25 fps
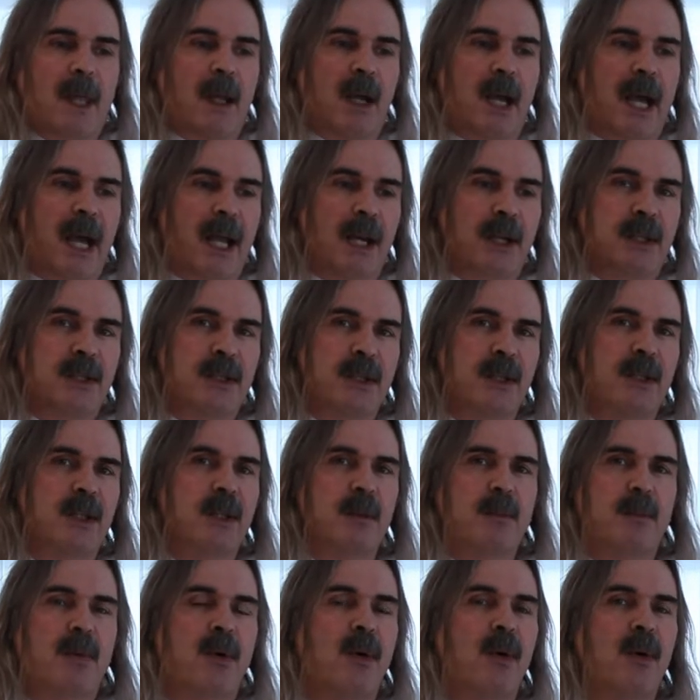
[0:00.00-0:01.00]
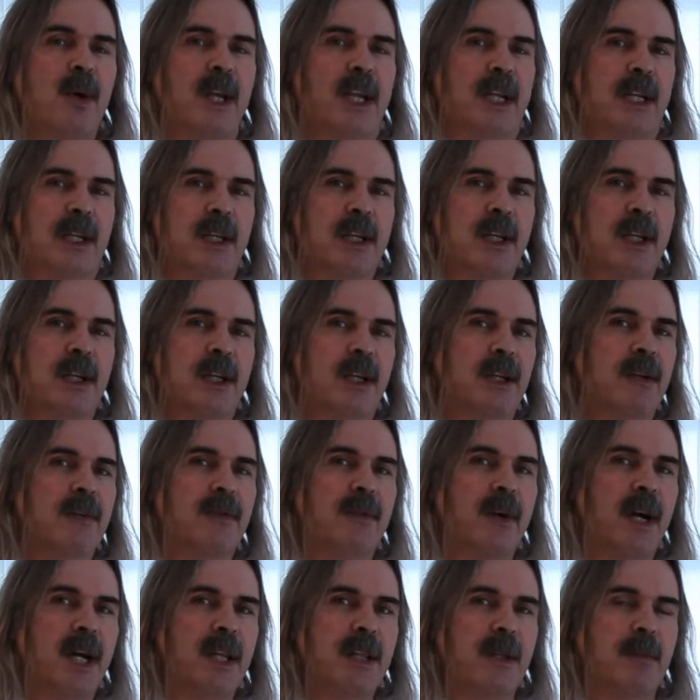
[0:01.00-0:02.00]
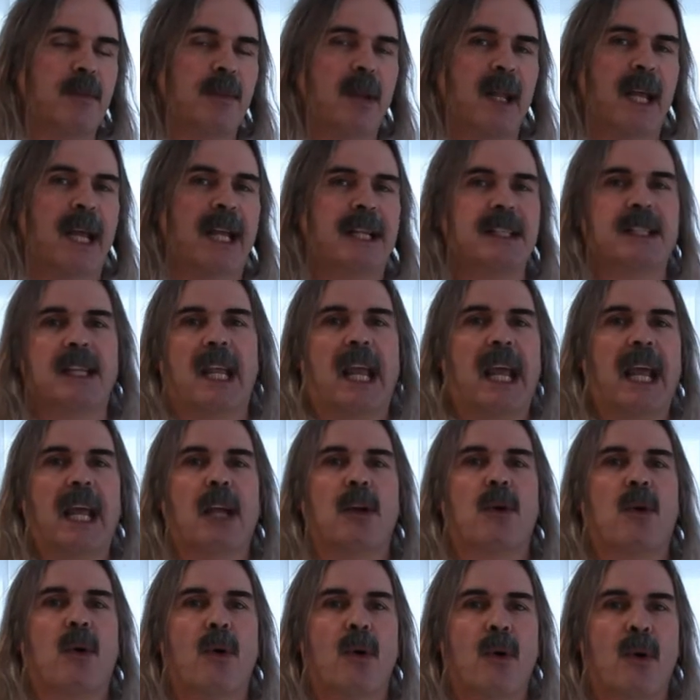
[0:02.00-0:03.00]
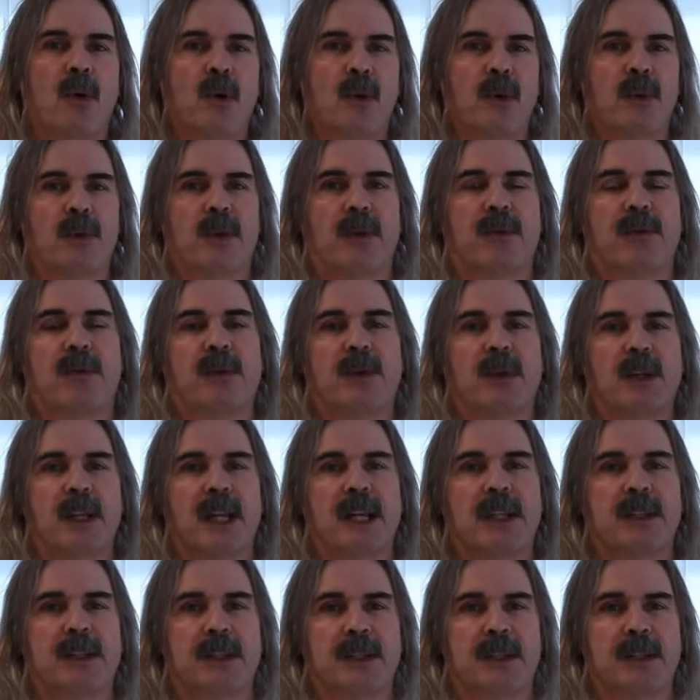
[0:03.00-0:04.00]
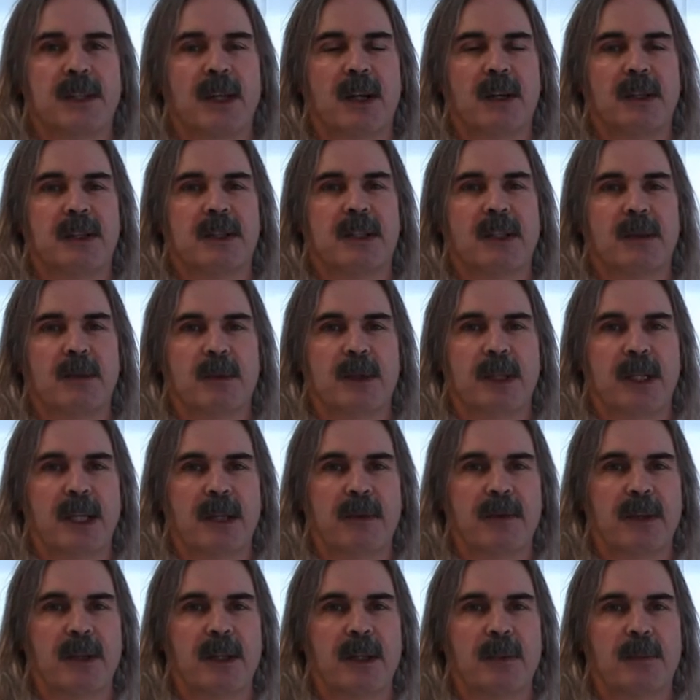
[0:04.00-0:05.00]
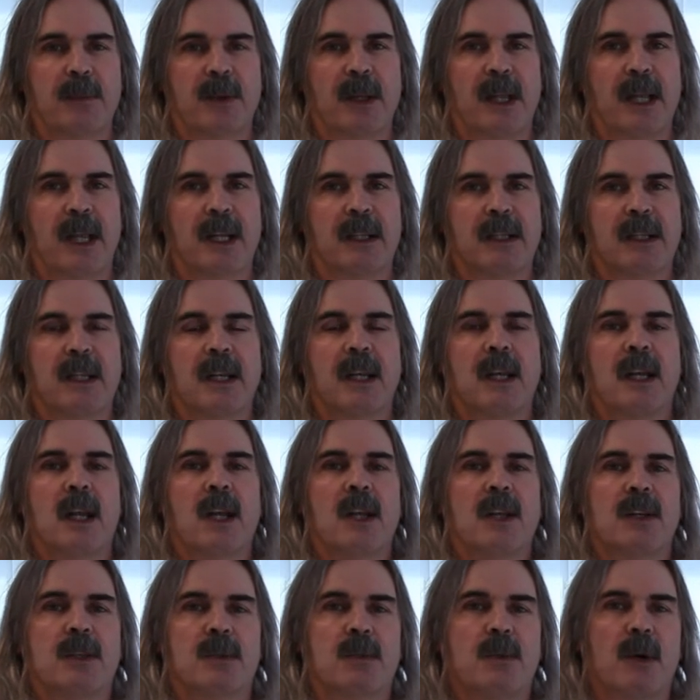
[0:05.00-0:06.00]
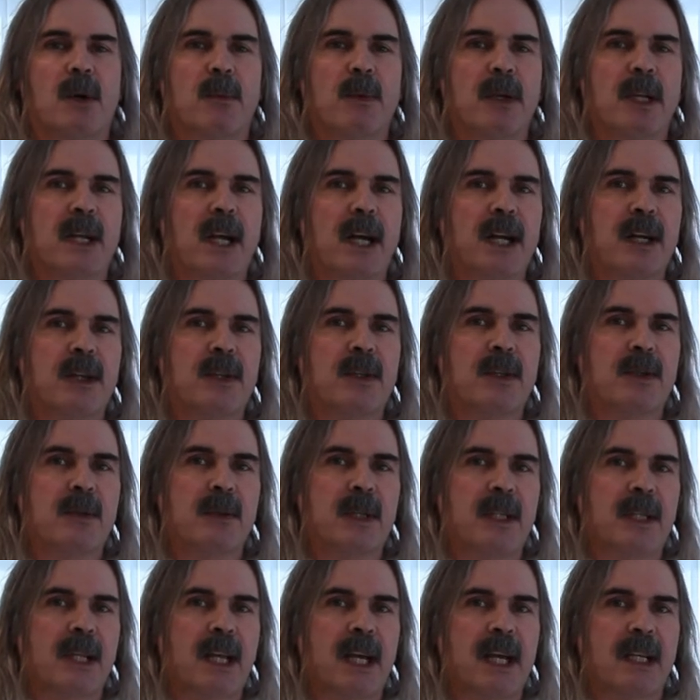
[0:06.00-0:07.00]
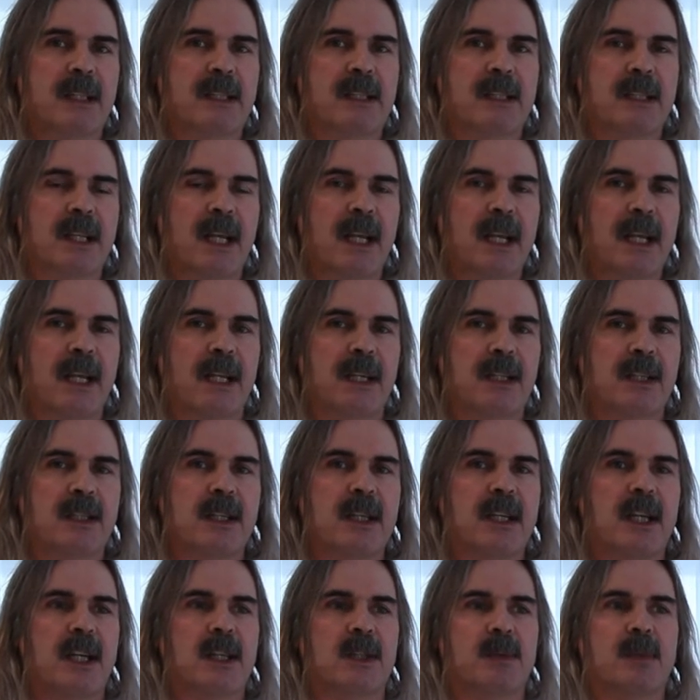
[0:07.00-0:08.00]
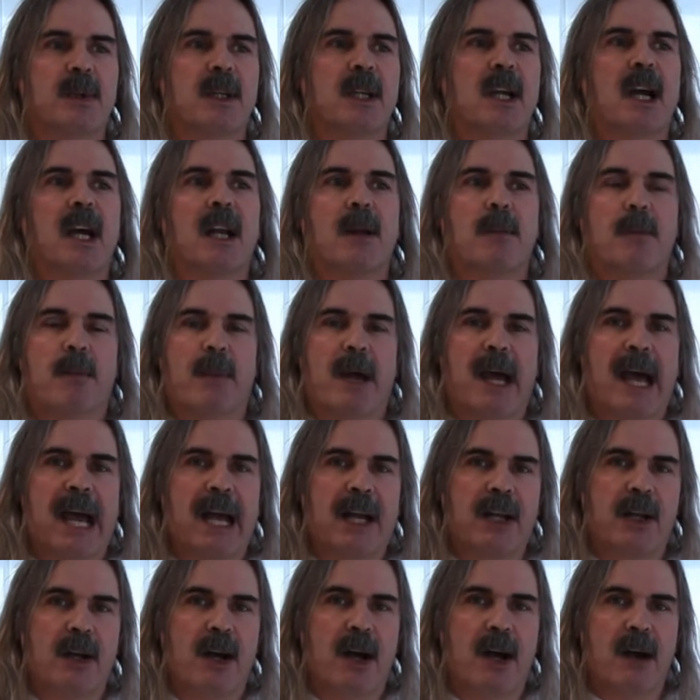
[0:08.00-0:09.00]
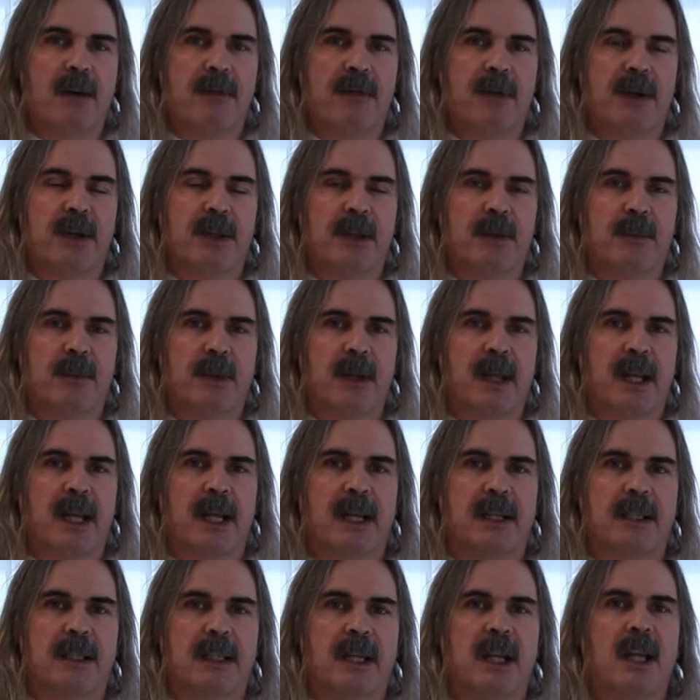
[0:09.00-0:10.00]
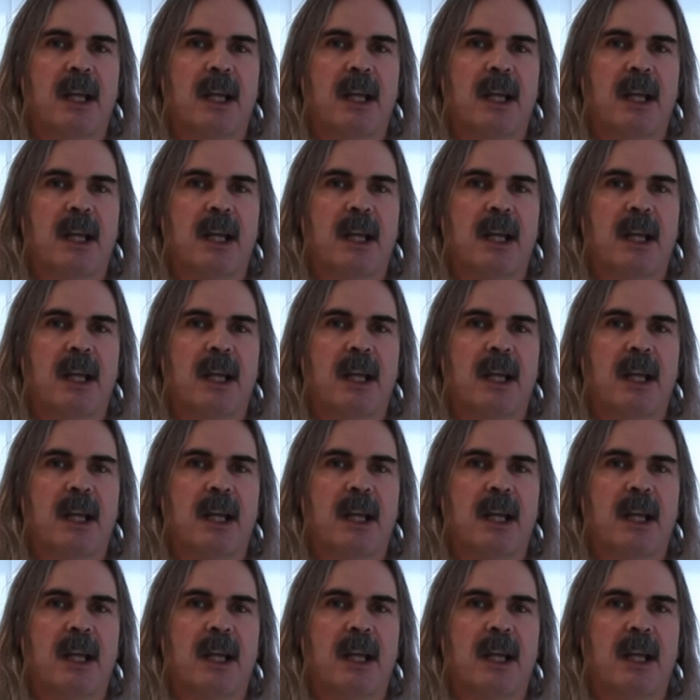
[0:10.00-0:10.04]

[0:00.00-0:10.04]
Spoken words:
At a certain point, you're going to find the plants can't hold the fertilizer salts that we're giving the plant. So what we got to do at that stage is we got to back off on the plant.